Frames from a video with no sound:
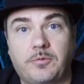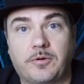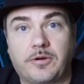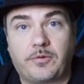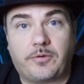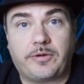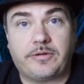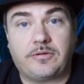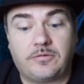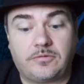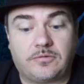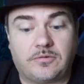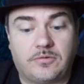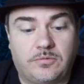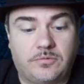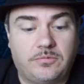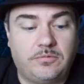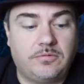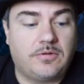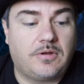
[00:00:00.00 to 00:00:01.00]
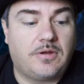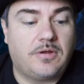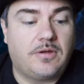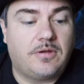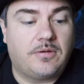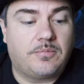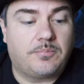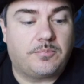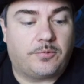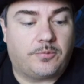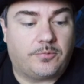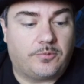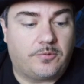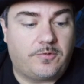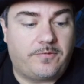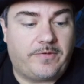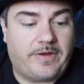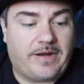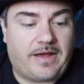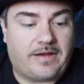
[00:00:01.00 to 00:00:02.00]
we're going to do
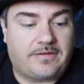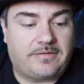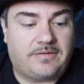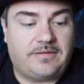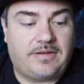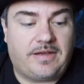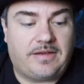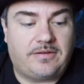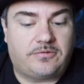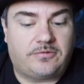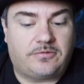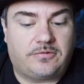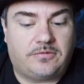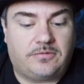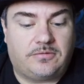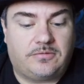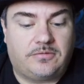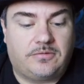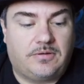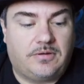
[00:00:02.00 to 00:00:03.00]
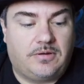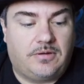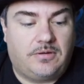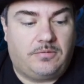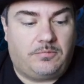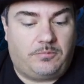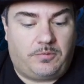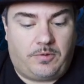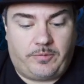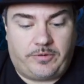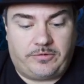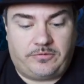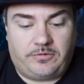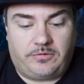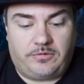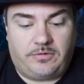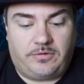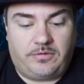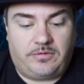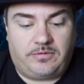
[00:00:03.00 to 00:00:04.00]
pyruvate oxidation, where we
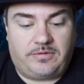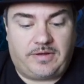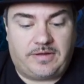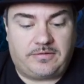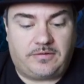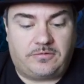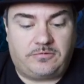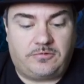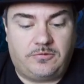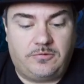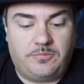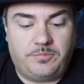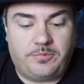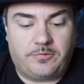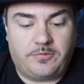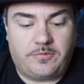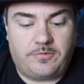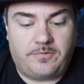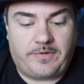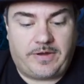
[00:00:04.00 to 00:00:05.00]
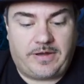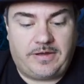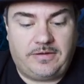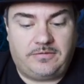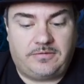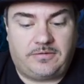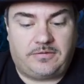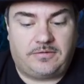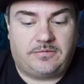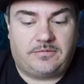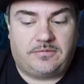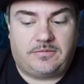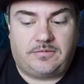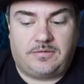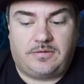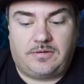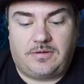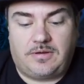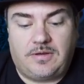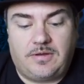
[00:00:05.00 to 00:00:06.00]
turn, take the two pyruvates,
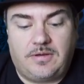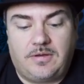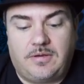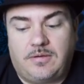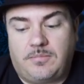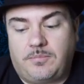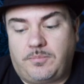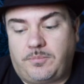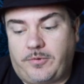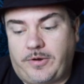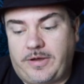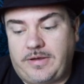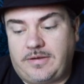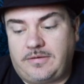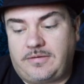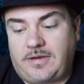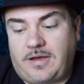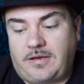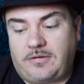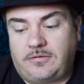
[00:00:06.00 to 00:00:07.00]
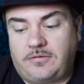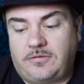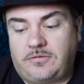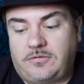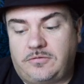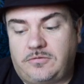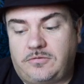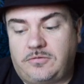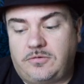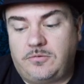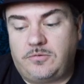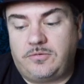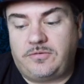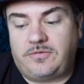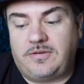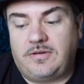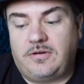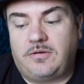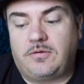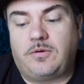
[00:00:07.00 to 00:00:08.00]
break it down into two
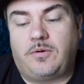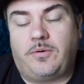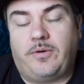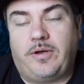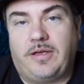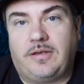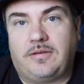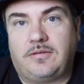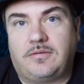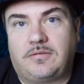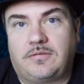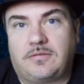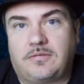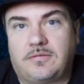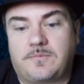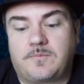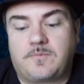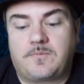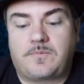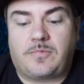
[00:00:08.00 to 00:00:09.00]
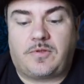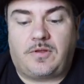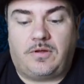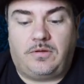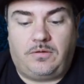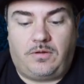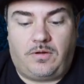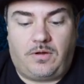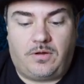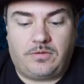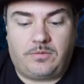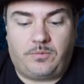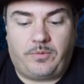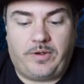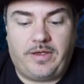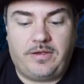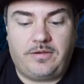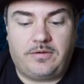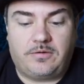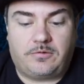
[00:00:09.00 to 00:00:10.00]
acetyl-CoAs. Along the
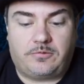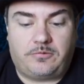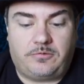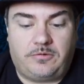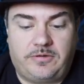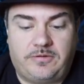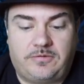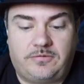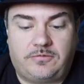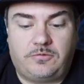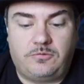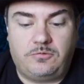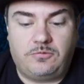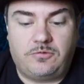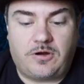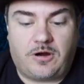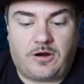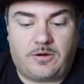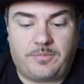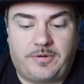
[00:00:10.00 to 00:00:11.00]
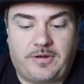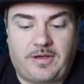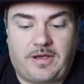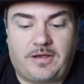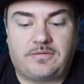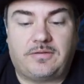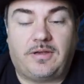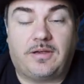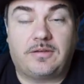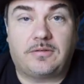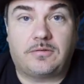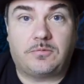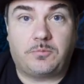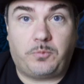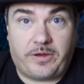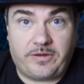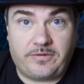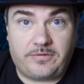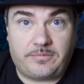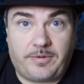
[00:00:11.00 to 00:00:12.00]
way, you're gonna release two carbon dioxides as
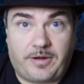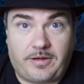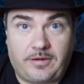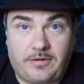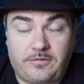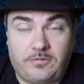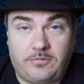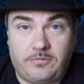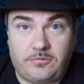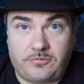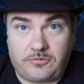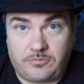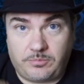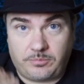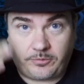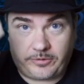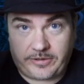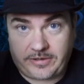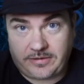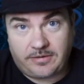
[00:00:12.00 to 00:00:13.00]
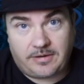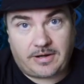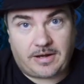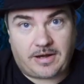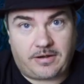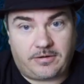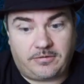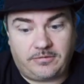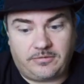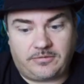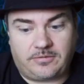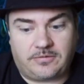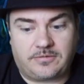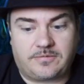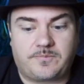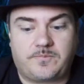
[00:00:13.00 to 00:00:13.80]
waste molecules. You breathe it out,